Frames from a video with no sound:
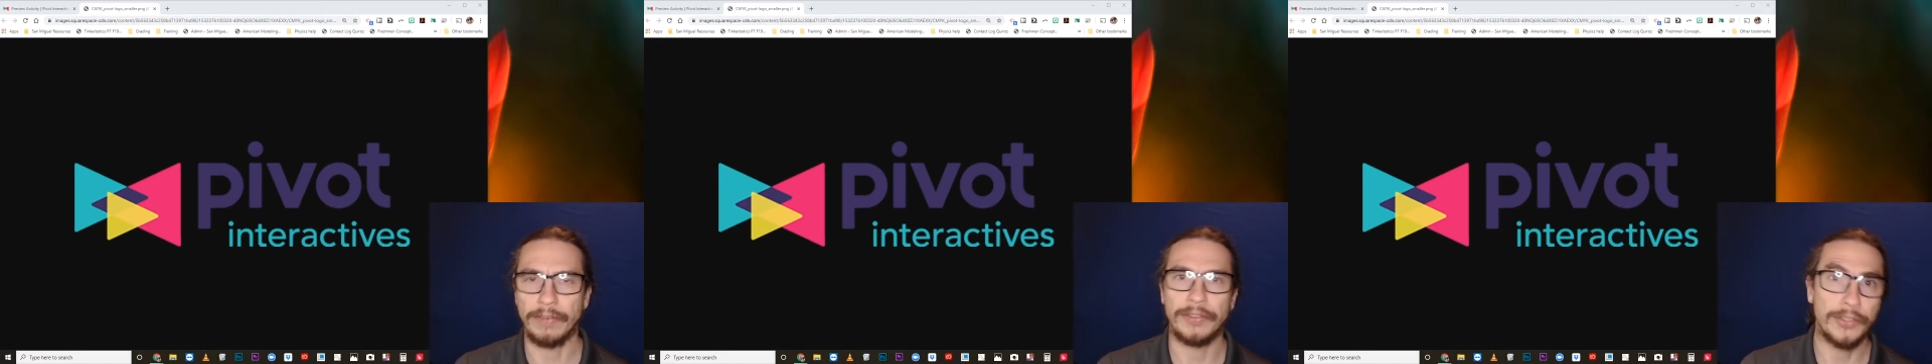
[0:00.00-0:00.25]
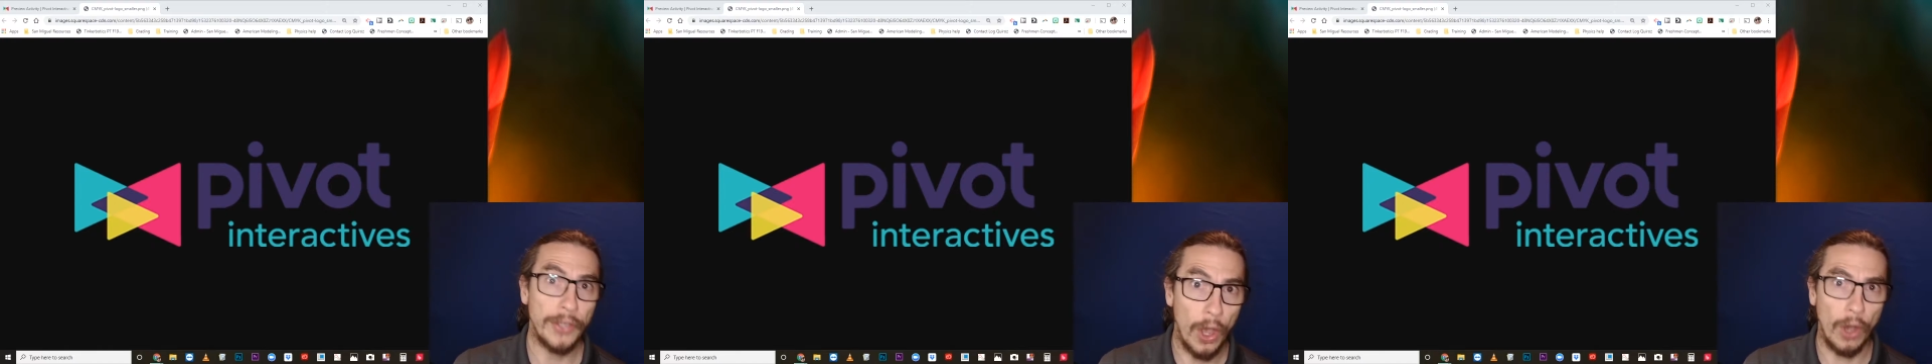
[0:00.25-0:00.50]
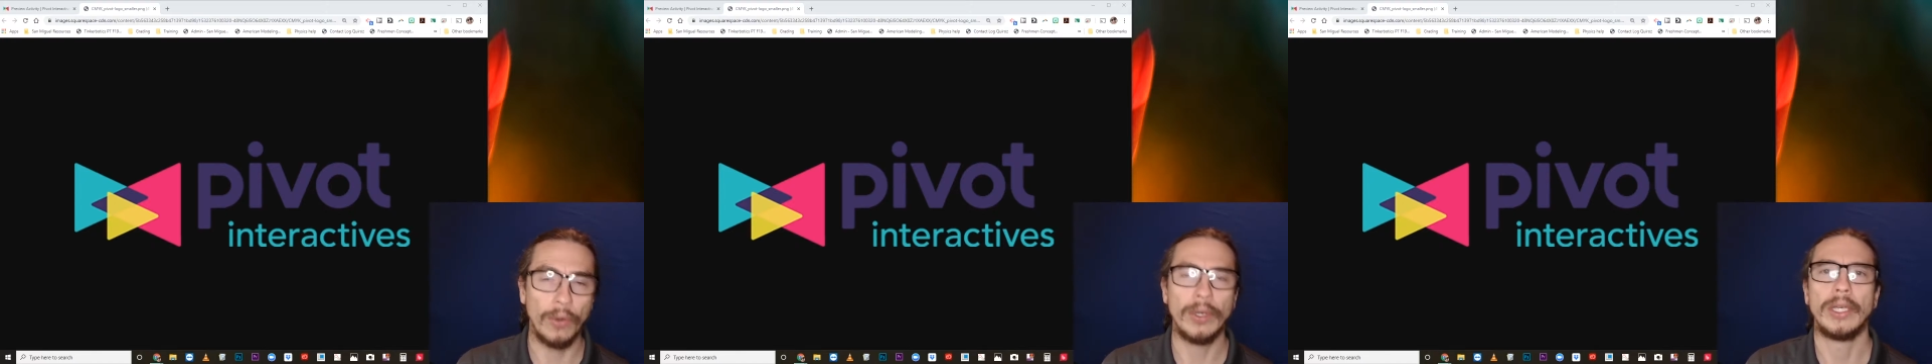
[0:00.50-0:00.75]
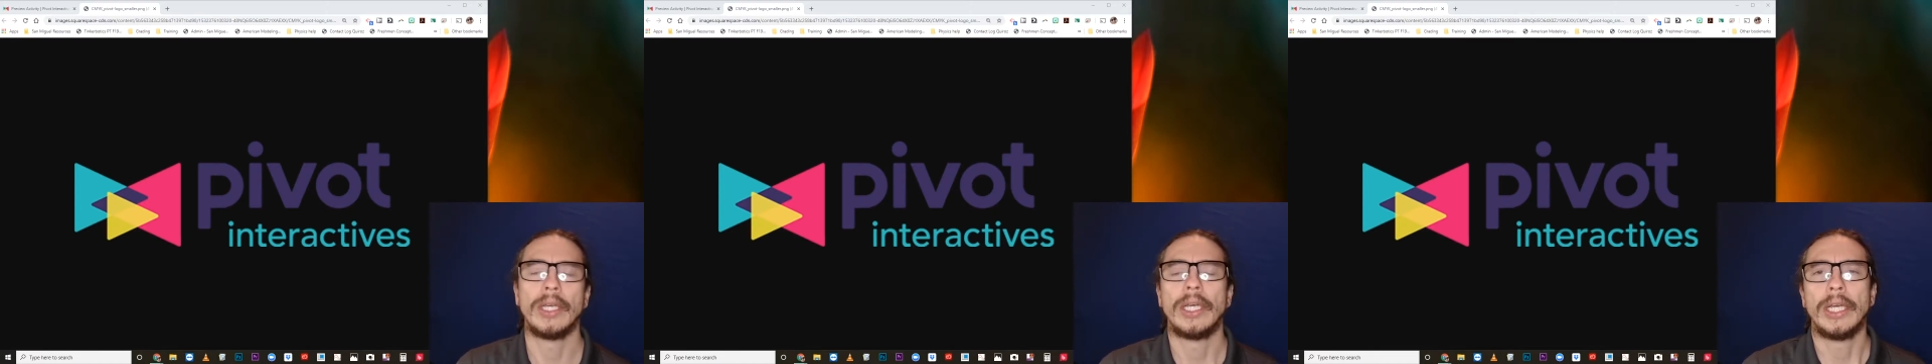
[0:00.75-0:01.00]
So
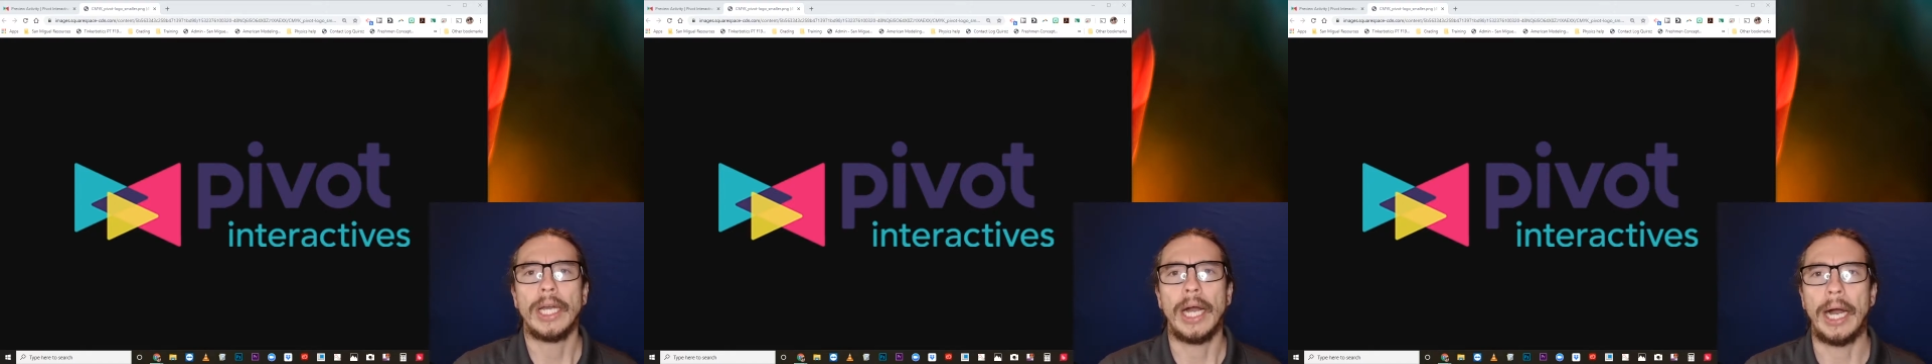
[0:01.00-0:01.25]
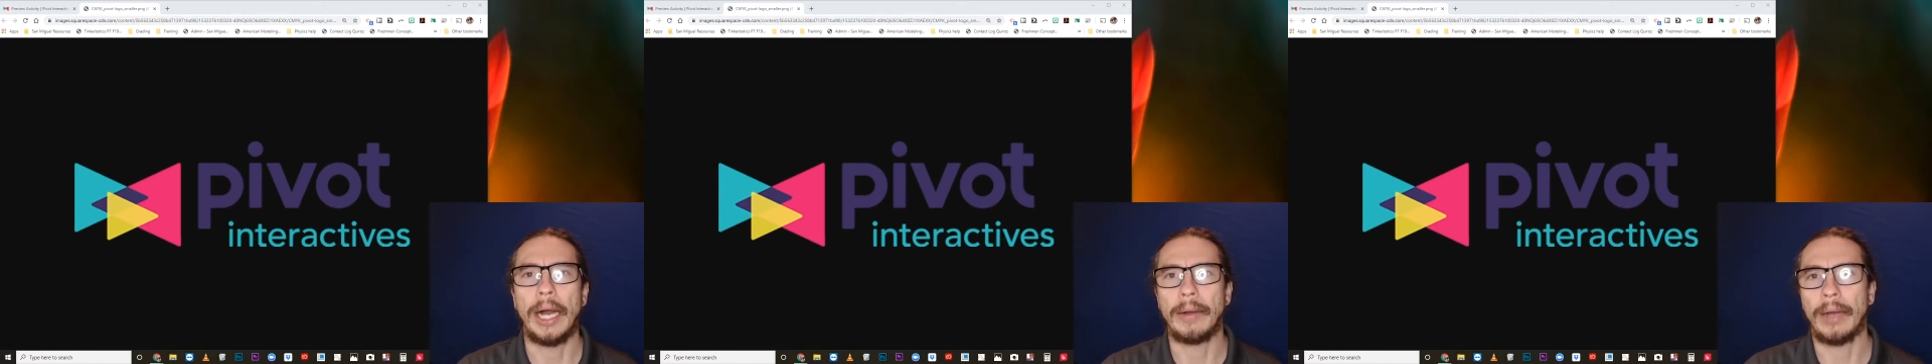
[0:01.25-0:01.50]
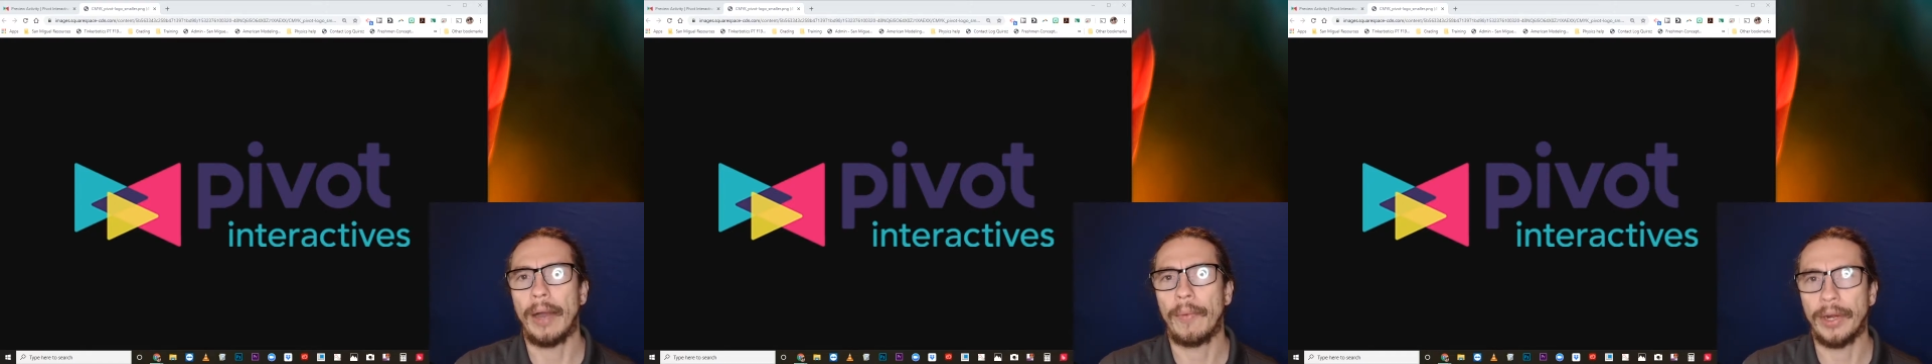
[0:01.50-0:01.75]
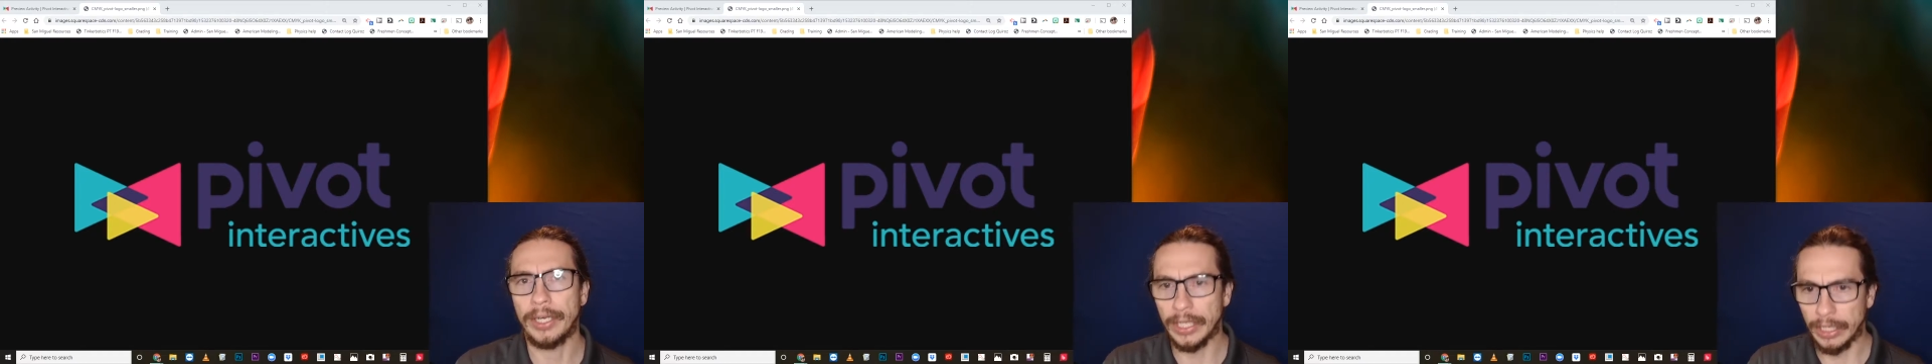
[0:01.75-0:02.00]
I
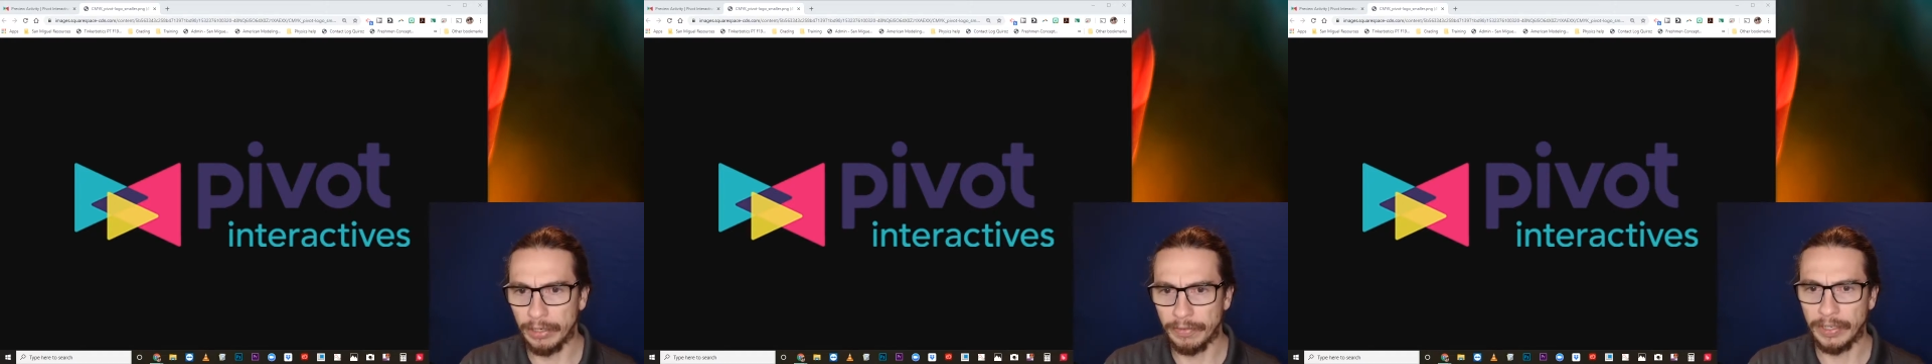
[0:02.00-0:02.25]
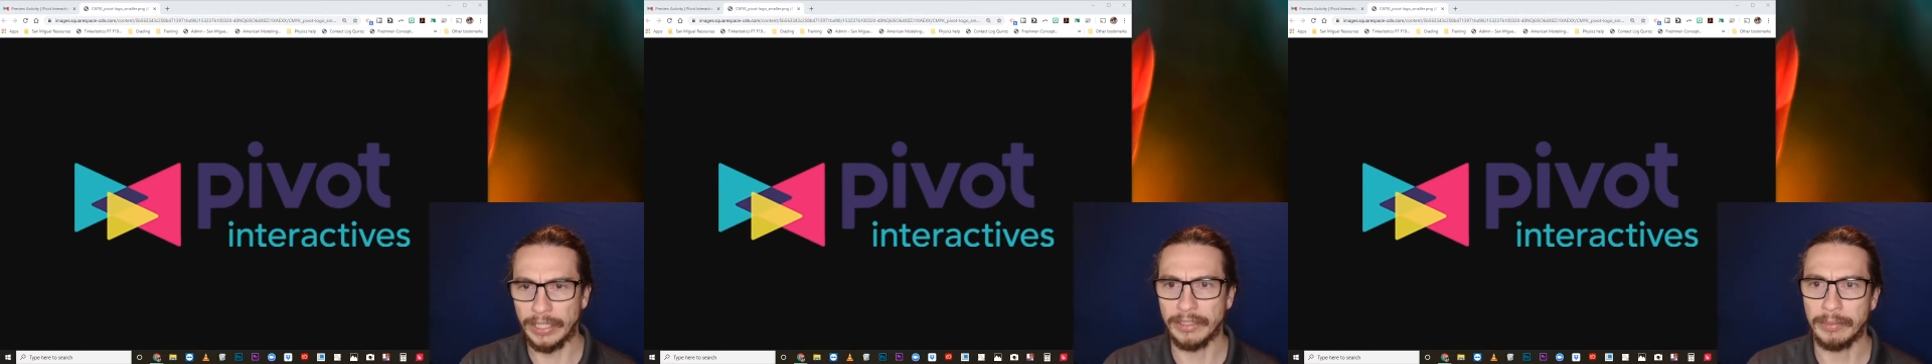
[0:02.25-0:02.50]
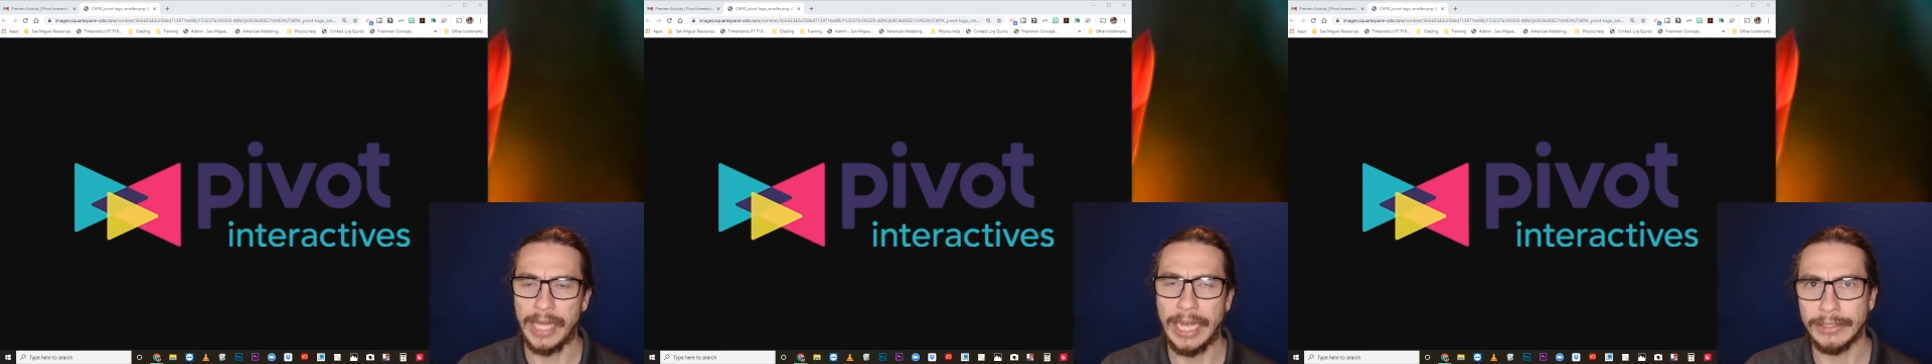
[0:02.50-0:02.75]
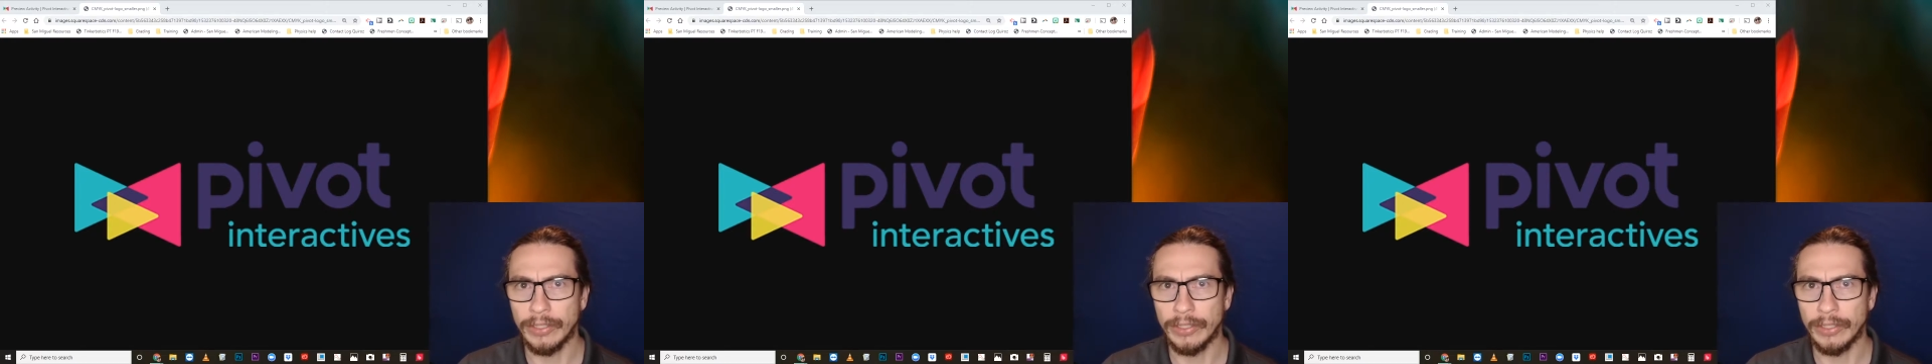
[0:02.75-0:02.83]
wanted to clarify some of that.